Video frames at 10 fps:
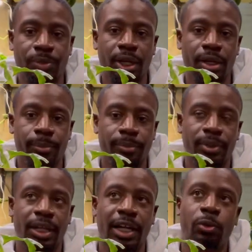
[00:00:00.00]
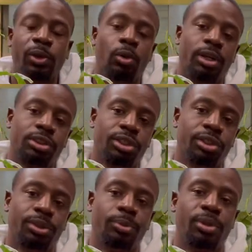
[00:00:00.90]
up like we want it to
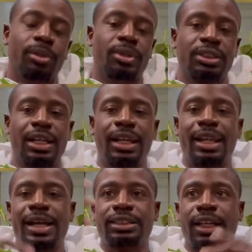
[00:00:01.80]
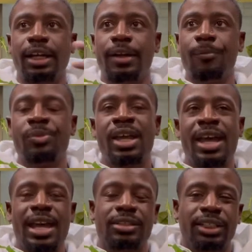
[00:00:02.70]
do, pretty much like lactate up.
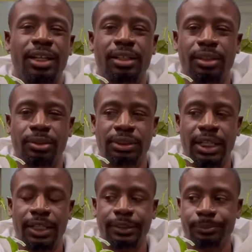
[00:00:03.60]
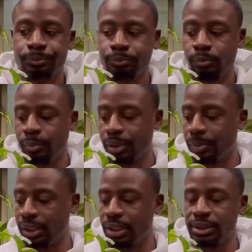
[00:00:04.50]
It'll take a little time, but
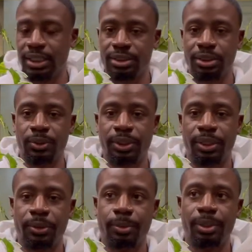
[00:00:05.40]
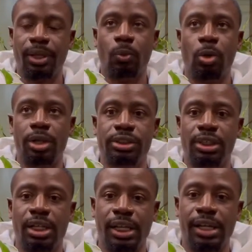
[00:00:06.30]
because I soaked it a little bit, water is
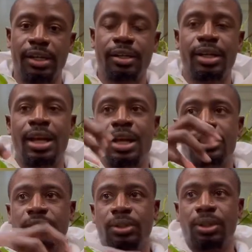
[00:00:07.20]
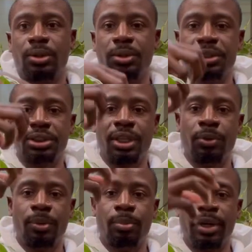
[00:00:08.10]
already in there. So of course it
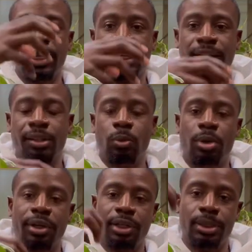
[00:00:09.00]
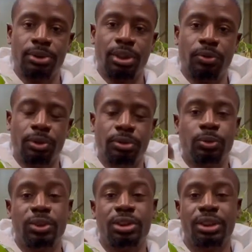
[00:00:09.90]
will bring the water up to the roots,
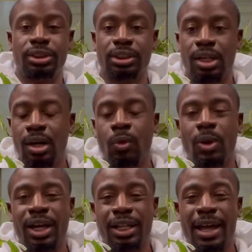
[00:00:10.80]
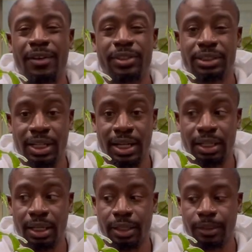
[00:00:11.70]
which is why a lot of us like
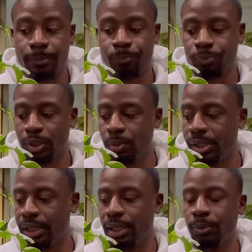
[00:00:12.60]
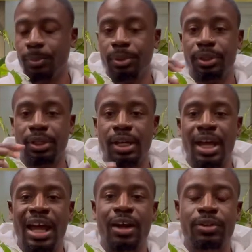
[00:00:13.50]
Leca or whatnot. We put
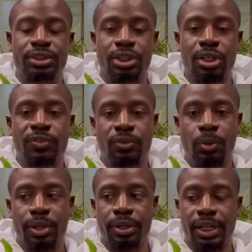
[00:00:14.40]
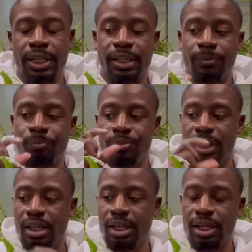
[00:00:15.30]
a reserve of water in,
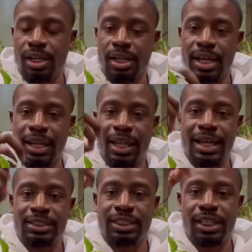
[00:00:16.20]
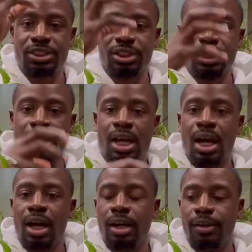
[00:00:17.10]
and then that lactation
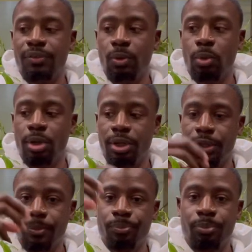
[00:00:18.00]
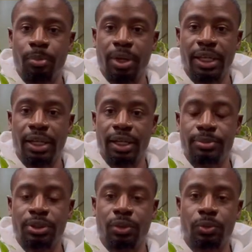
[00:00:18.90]
of the water bringing it up
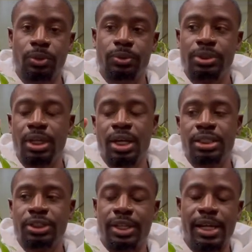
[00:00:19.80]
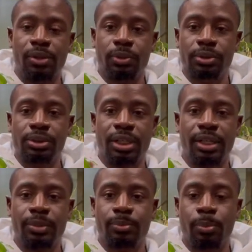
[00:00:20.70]
to the roots so that the roots
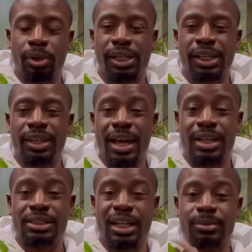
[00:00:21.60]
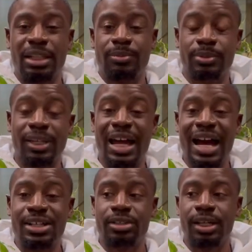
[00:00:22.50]
can breathe at the same time as be
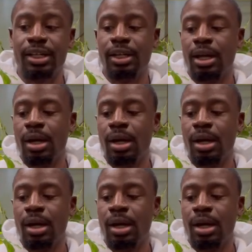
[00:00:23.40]
hydrated